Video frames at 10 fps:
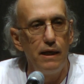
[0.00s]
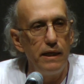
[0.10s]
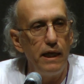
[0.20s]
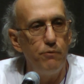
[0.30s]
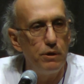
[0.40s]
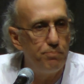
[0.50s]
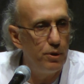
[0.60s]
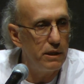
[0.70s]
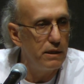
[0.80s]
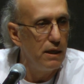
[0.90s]
And he would
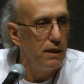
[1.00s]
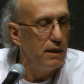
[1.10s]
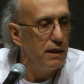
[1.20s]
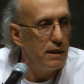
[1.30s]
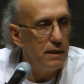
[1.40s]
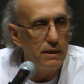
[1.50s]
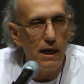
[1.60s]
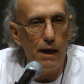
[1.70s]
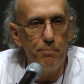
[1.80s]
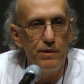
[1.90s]
put
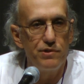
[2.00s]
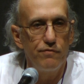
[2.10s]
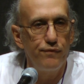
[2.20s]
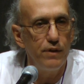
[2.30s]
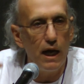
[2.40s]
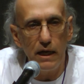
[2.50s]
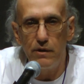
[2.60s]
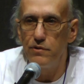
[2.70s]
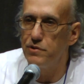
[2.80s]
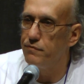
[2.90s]
copies of
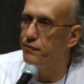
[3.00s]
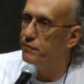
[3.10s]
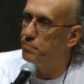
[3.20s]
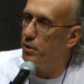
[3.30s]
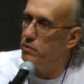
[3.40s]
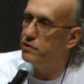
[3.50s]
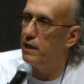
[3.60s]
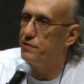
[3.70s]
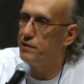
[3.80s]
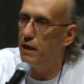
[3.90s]
flyers of
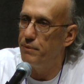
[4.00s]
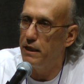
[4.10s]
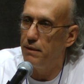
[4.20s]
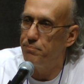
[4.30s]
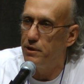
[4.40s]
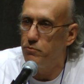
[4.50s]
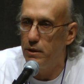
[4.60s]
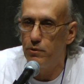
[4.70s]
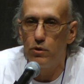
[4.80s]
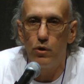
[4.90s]
protests coming up that
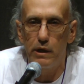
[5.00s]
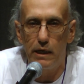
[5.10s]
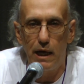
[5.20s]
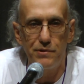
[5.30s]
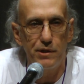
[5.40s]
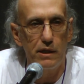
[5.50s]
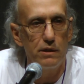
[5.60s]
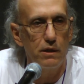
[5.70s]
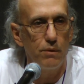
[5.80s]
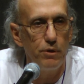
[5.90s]
we were organizing
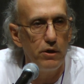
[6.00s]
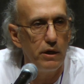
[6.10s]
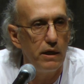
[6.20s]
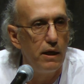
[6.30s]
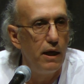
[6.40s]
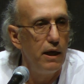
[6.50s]
in the community.